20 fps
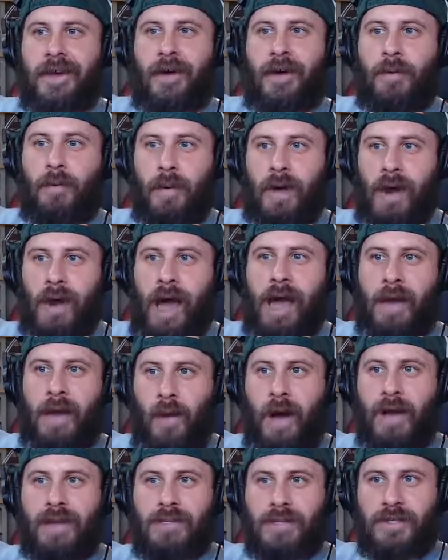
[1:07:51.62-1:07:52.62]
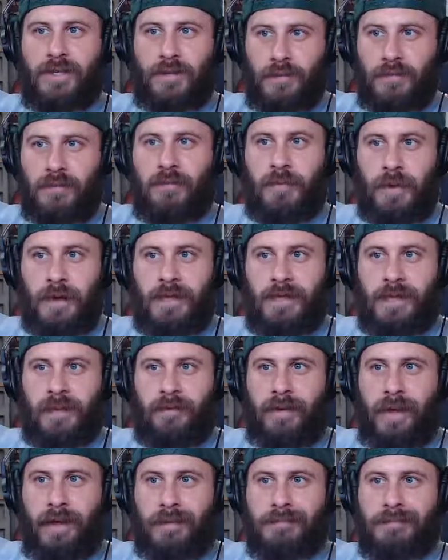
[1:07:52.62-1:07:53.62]
what I want to do for a
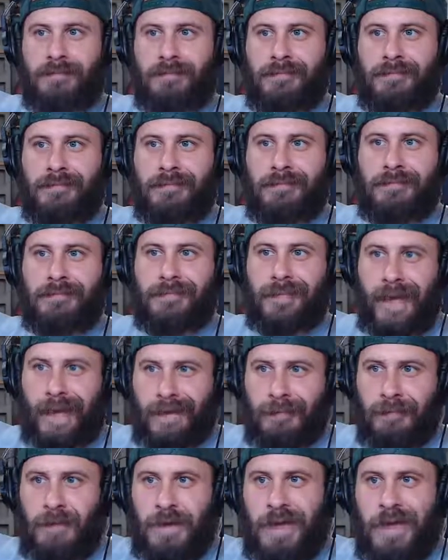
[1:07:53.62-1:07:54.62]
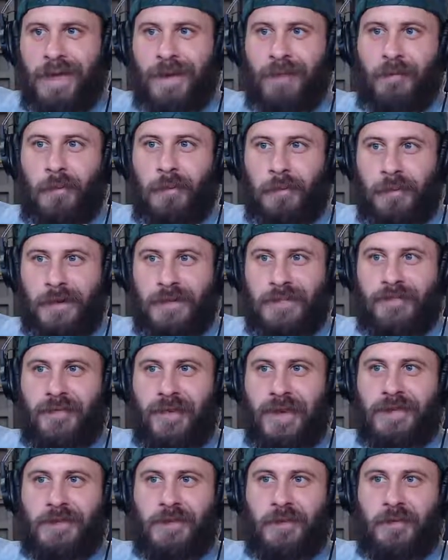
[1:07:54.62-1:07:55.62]
living. Like, being a
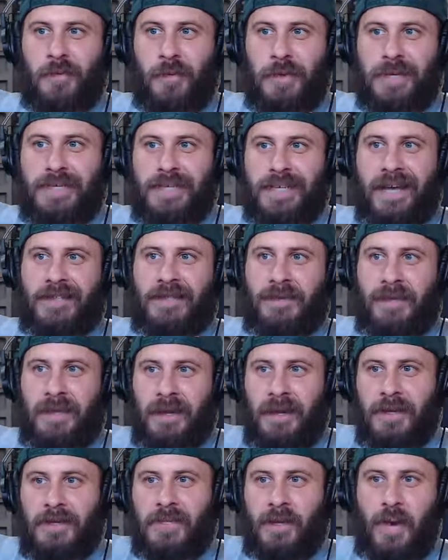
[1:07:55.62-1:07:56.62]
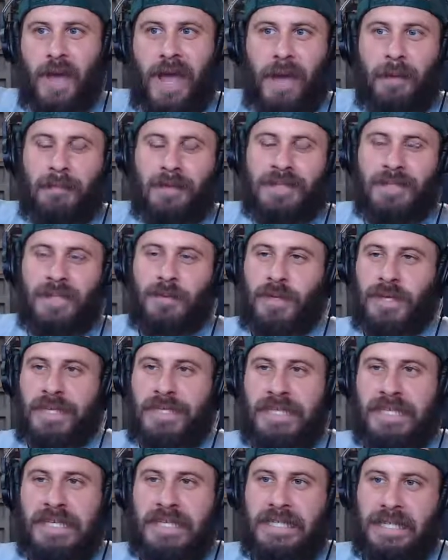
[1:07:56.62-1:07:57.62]
professional voice actor that also happens to play
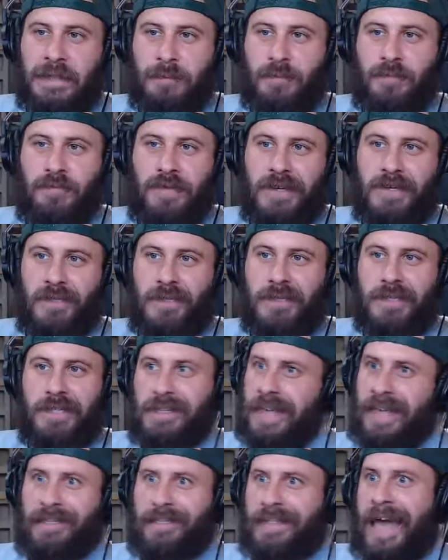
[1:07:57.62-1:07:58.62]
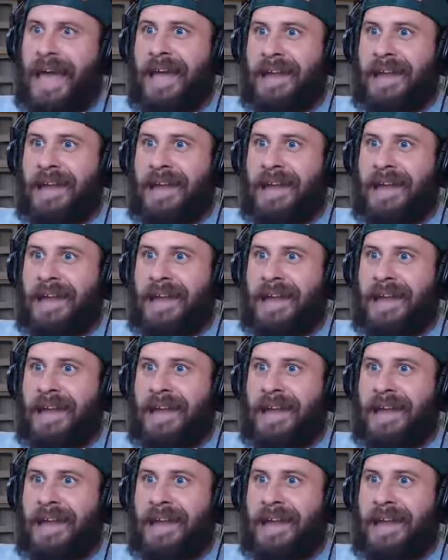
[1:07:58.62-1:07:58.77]
D&D professionally. Like that.